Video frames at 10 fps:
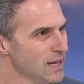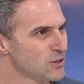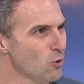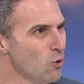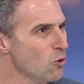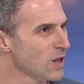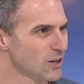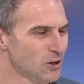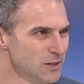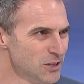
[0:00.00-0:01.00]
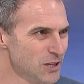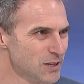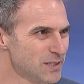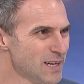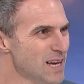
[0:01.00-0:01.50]
it's all
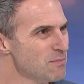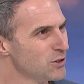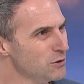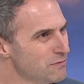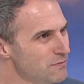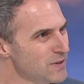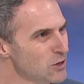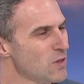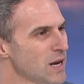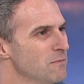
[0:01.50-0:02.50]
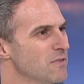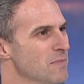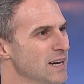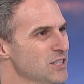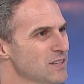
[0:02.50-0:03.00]
unconscious, but you feel that
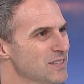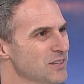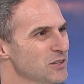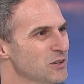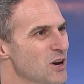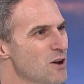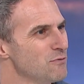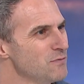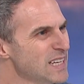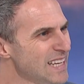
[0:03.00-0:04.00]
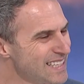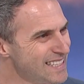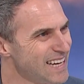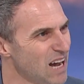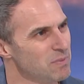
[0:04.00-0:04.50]
information. So your feelings are
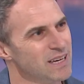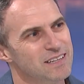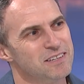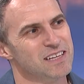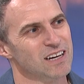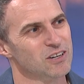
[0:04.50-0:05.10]
tapping into the